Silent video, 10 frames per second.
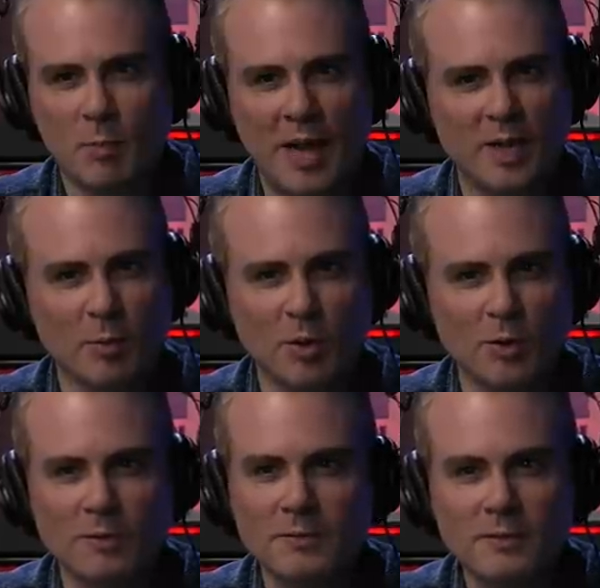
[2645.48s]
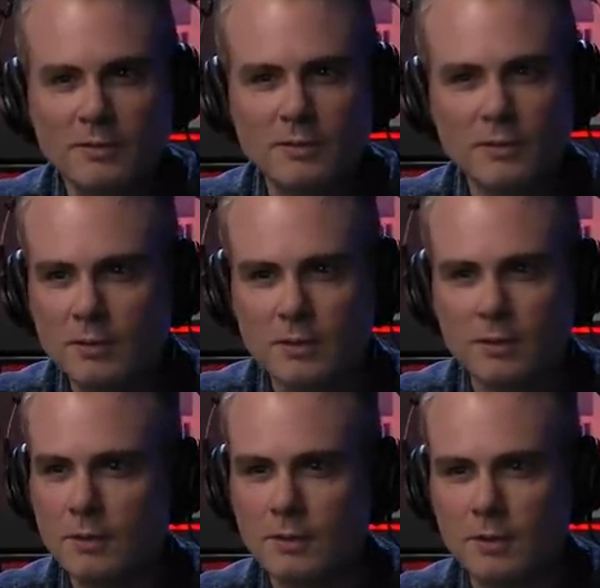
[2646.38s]
bankable
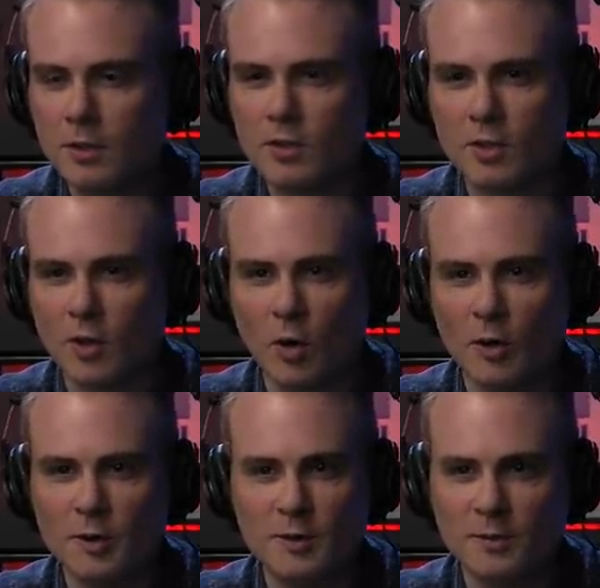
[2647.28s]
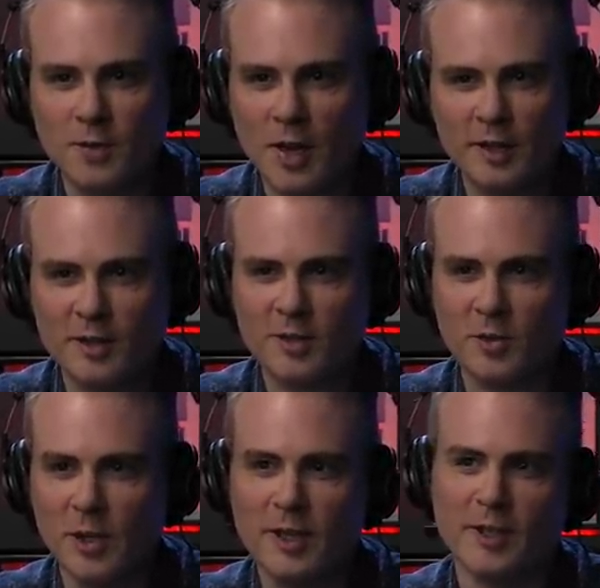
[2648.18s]
stars of stage and
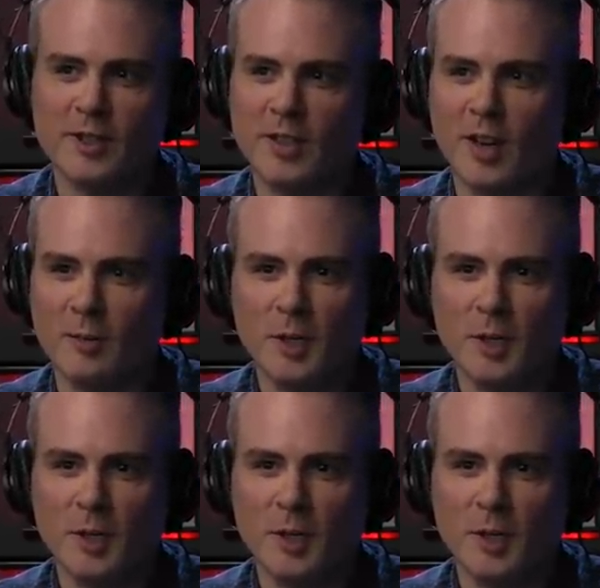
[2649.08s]
screen in this game.